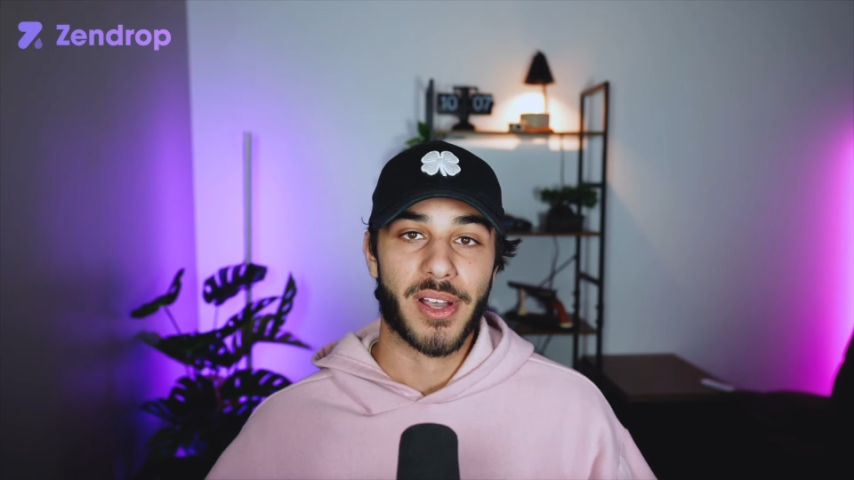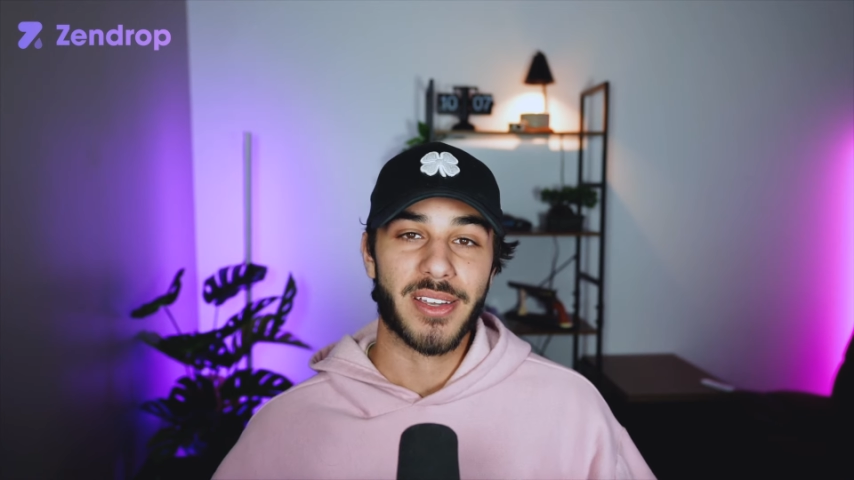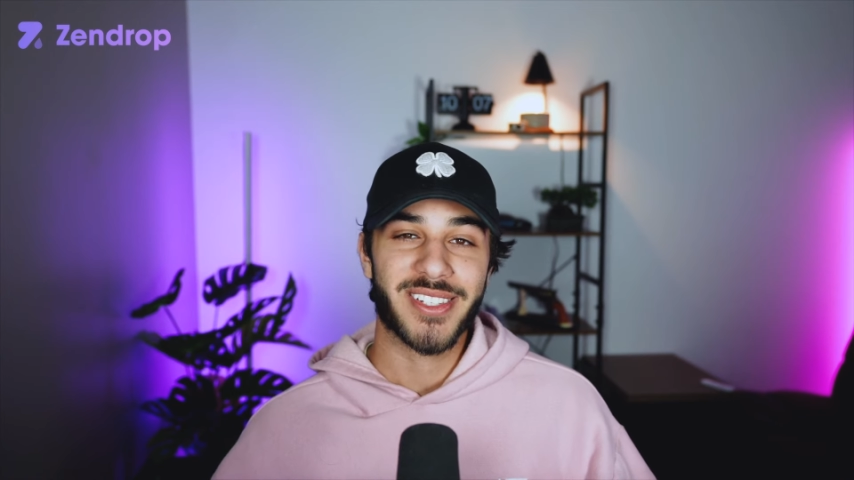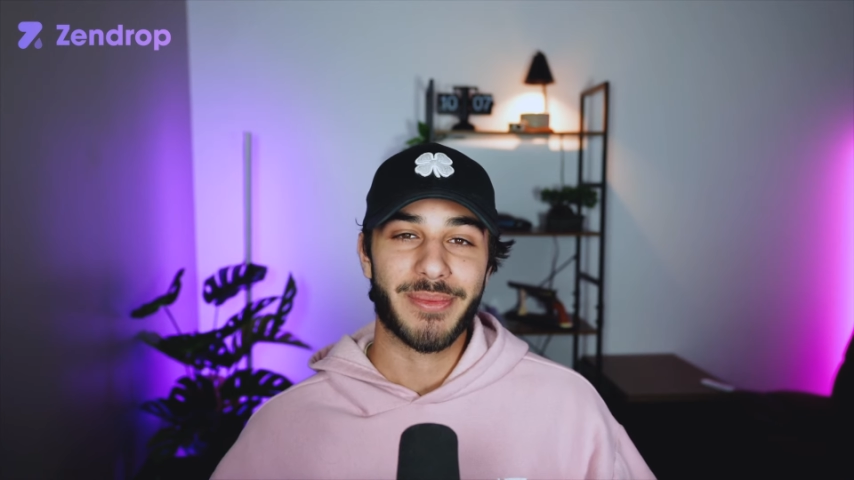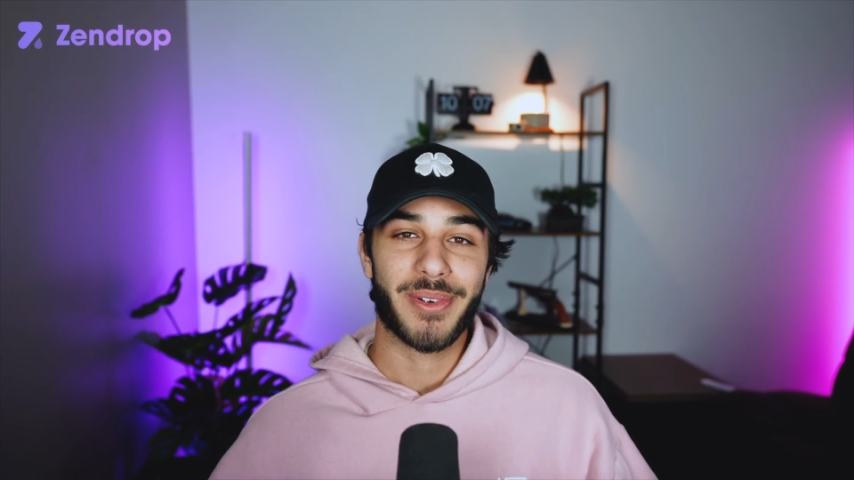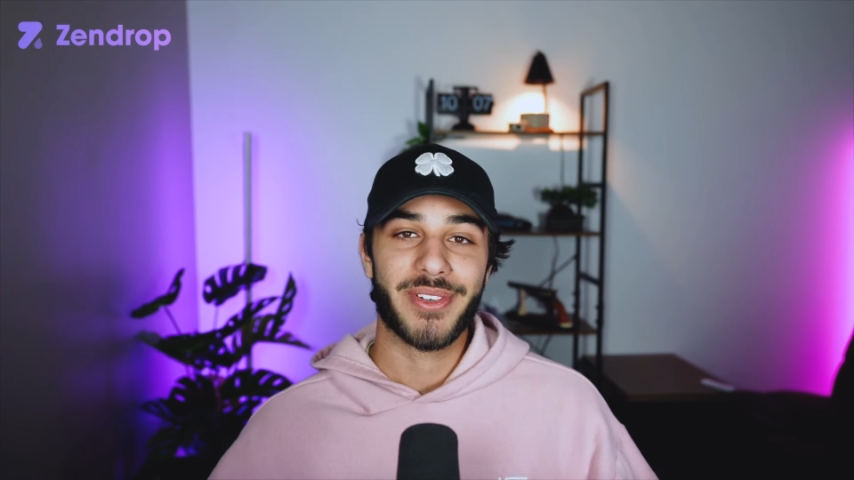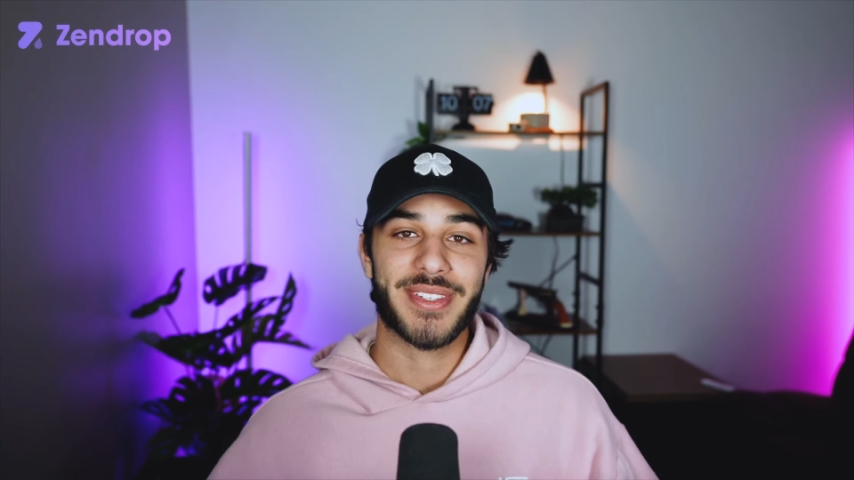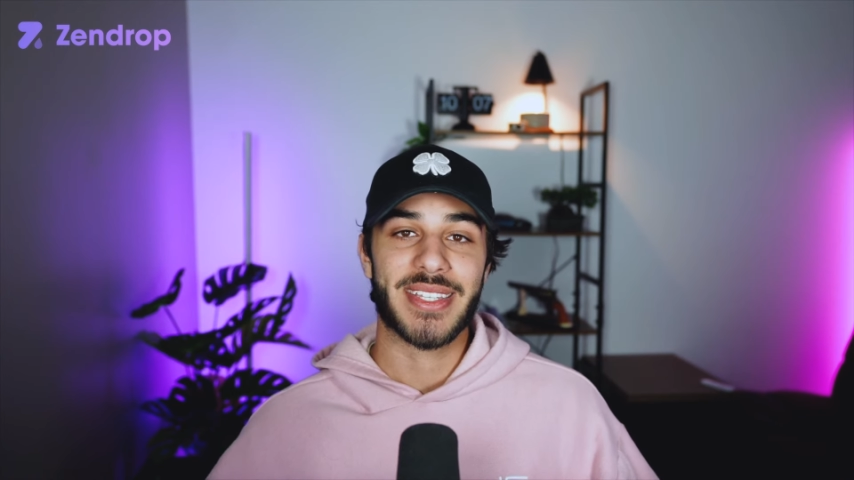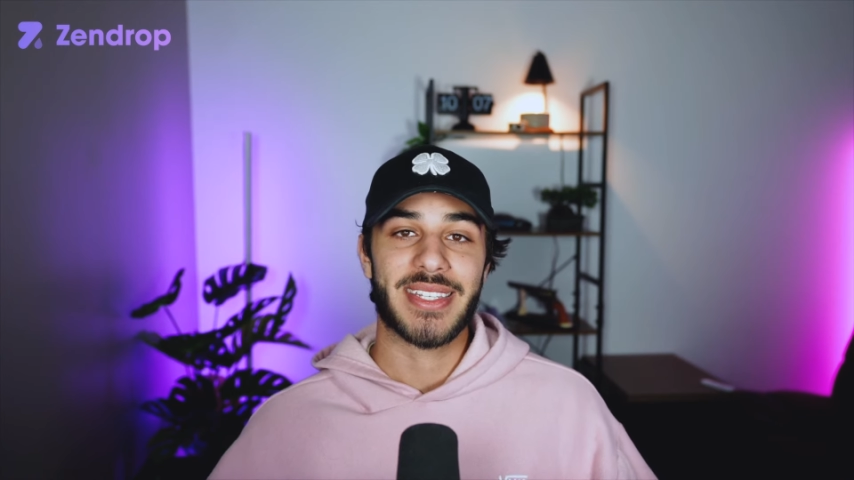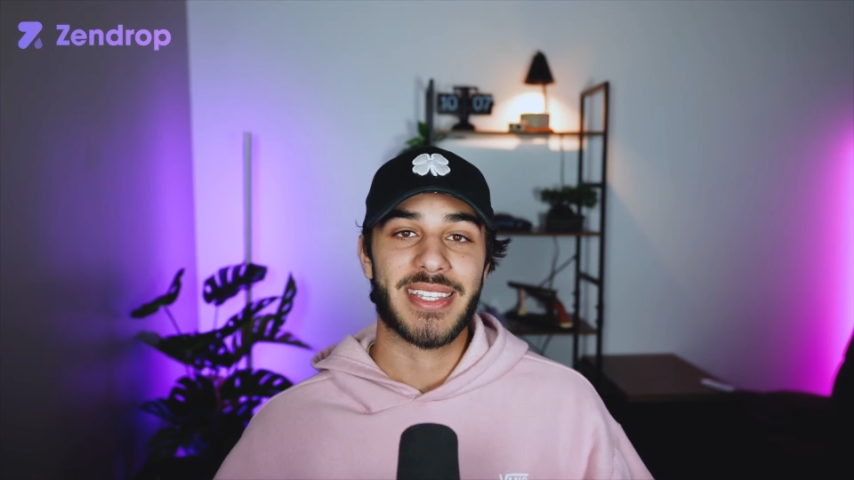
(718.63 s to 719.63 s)
customers
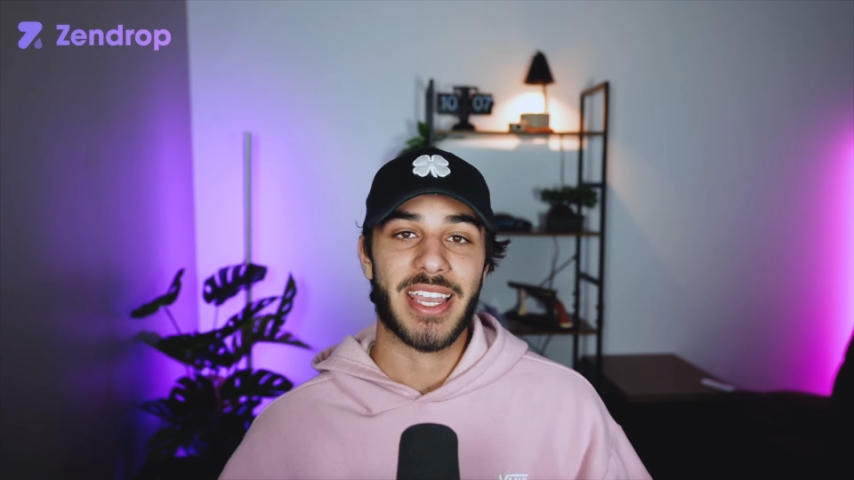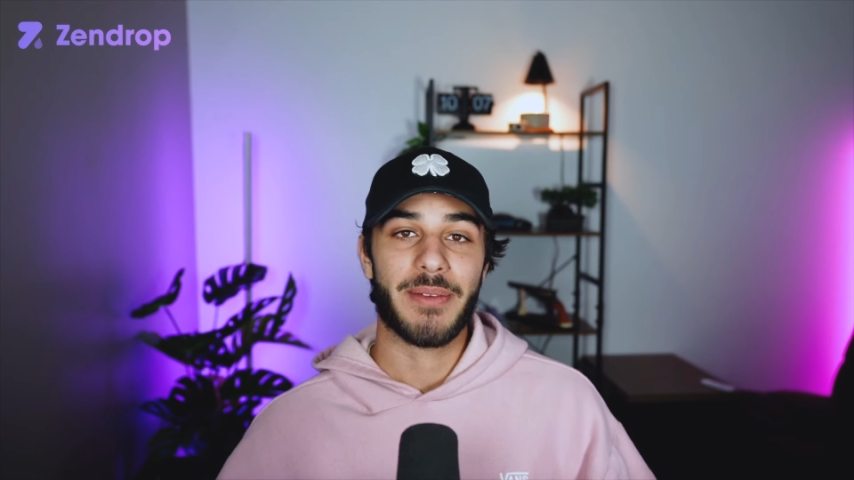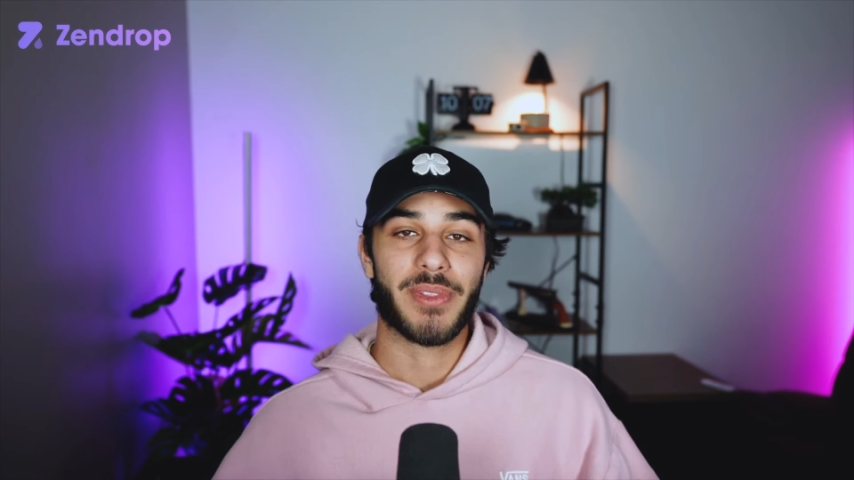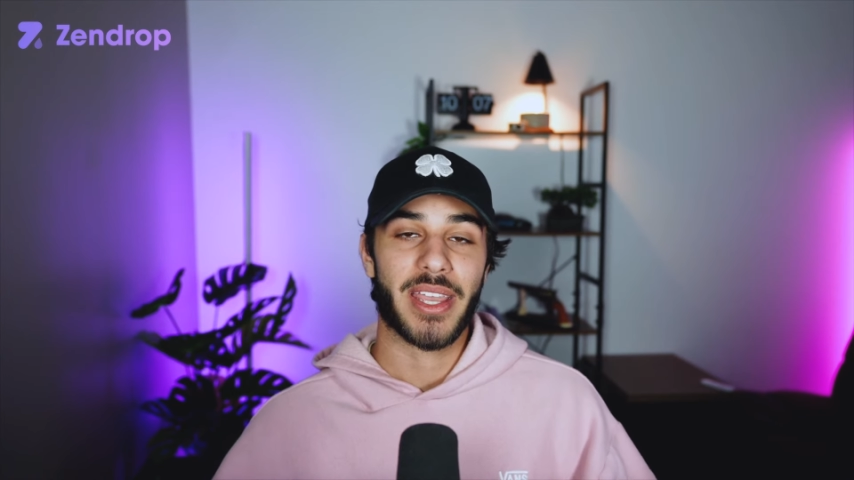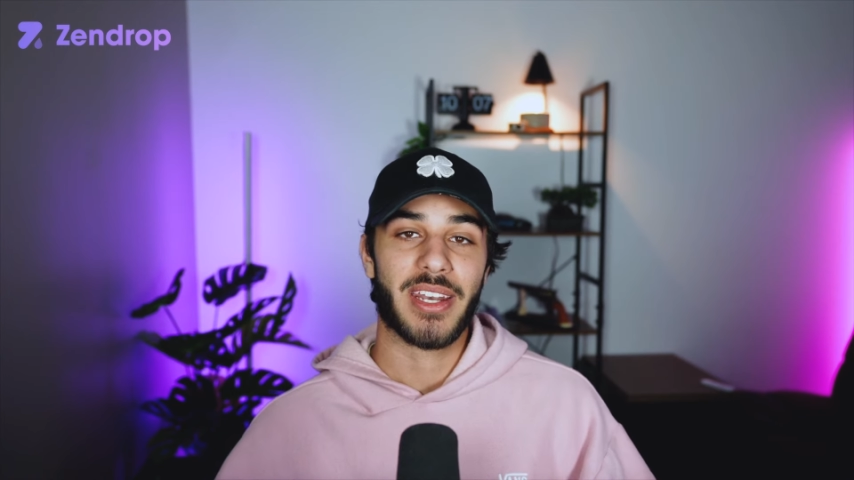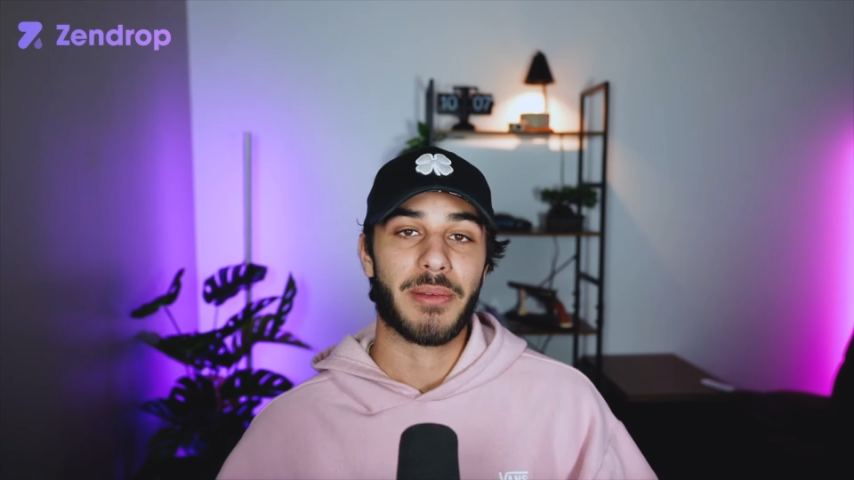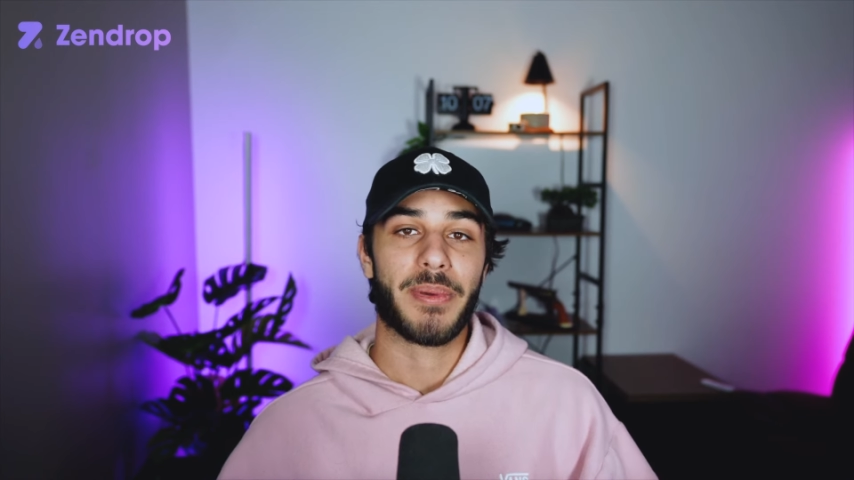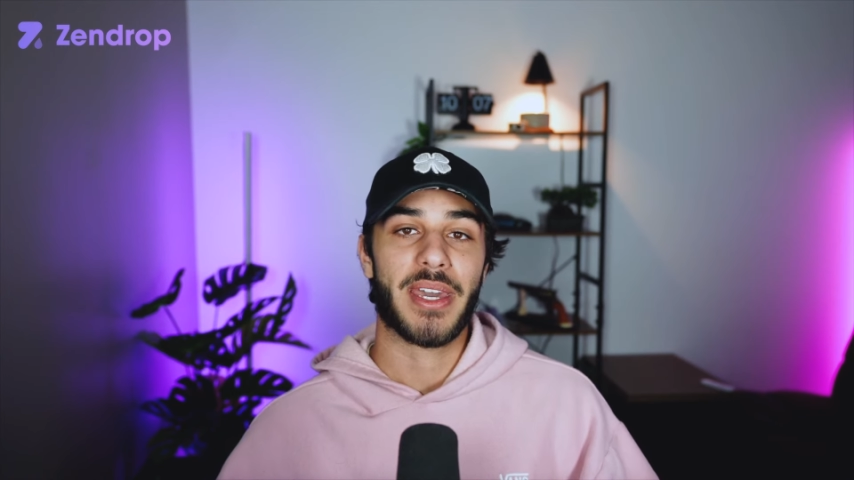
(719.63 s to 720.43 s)
to the same landing